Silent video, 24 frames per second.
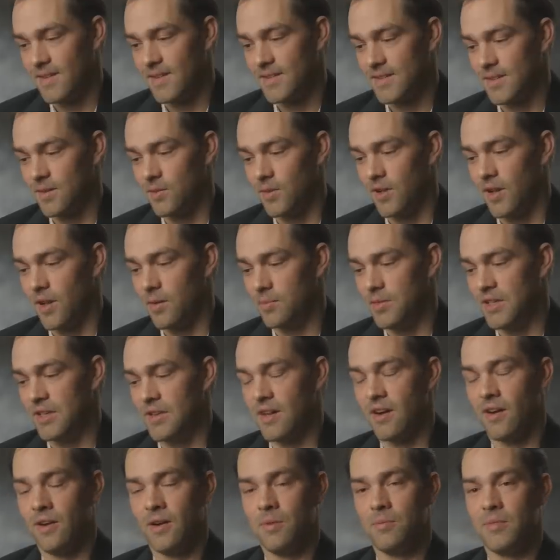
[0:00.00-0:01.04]
I said, well, I'll be
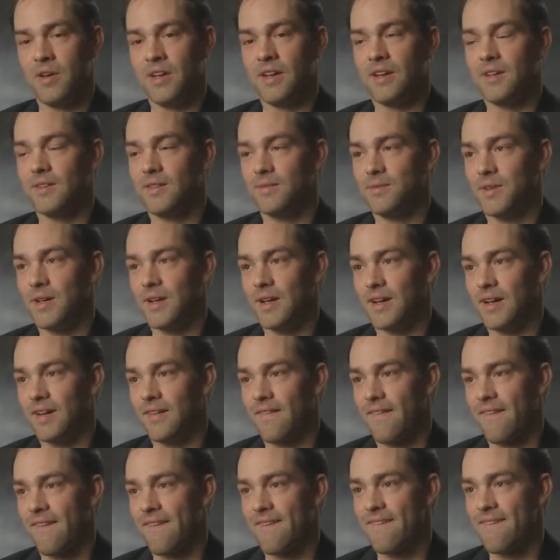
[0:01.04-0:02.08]
there in a minute, but if
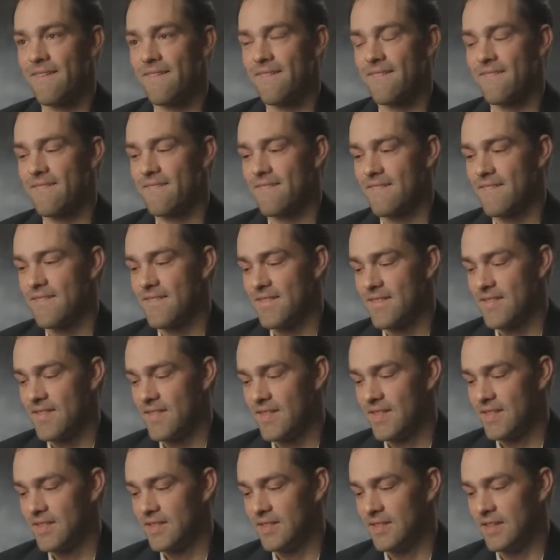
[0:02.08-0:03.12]

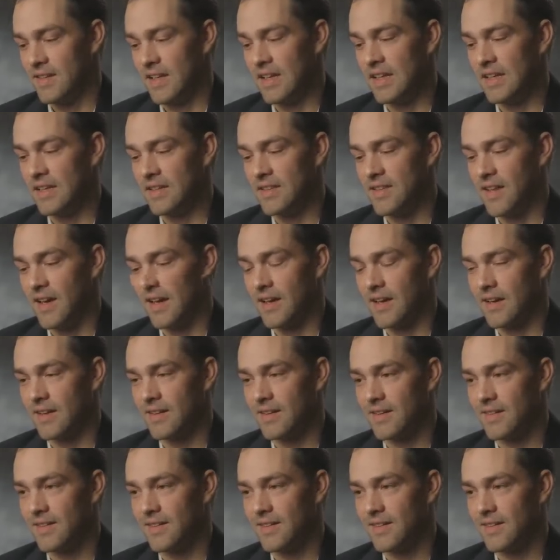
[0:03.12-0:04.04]
you need anything.